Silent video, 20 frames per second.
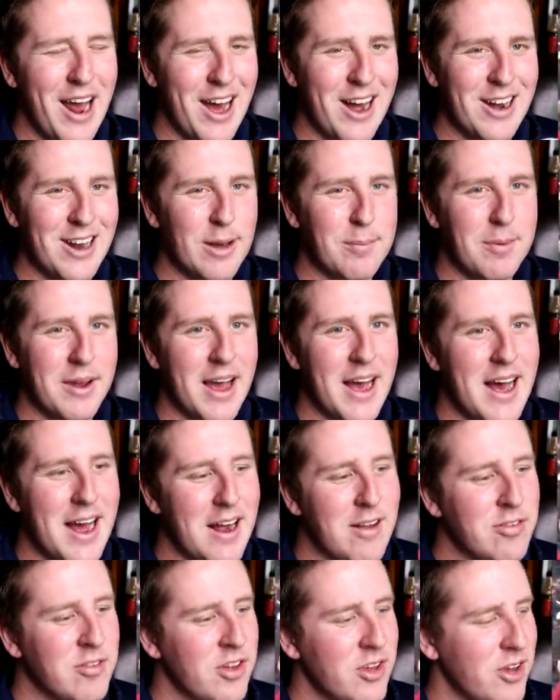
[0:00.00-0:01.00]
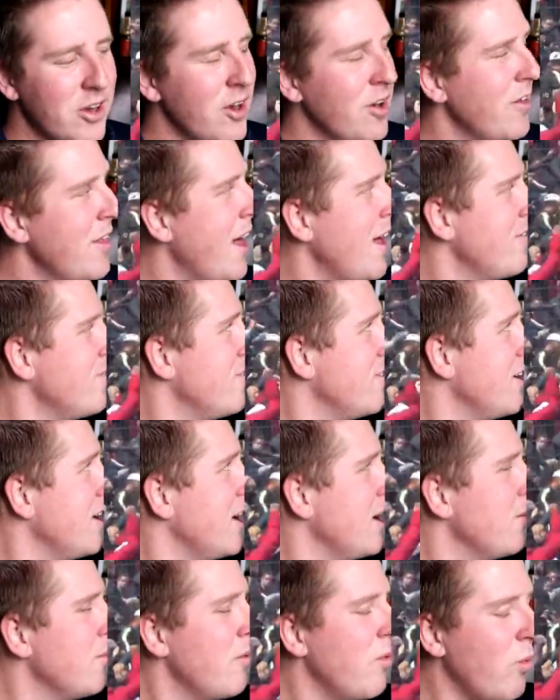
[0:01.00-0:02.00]
on him, guys. You hear that,
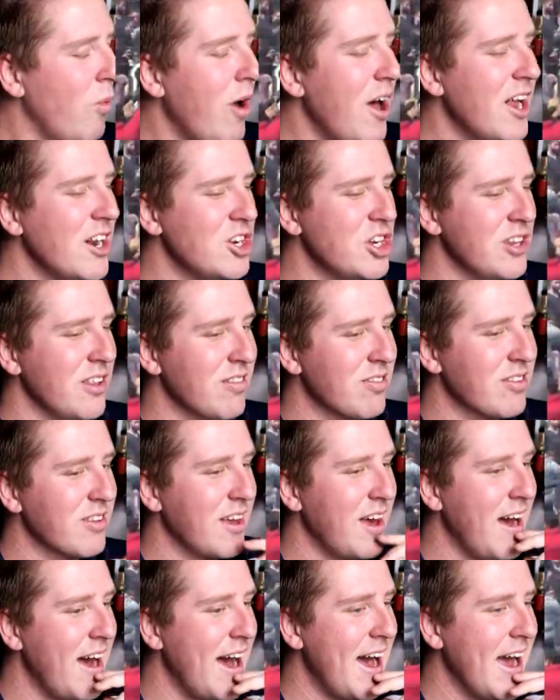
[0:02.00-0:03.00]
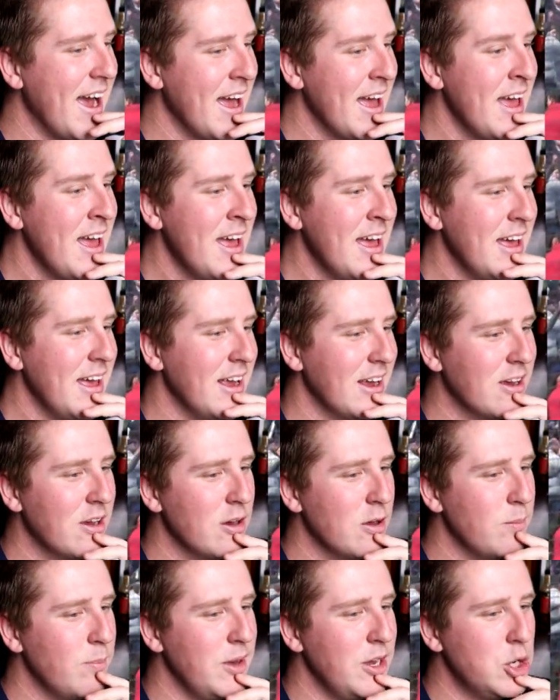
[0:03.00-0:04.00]
team? Watch this guy. He
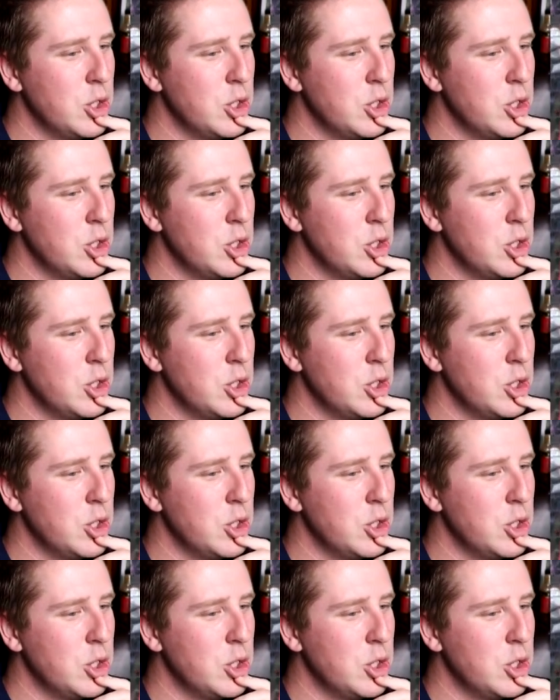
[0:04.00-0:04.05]
could be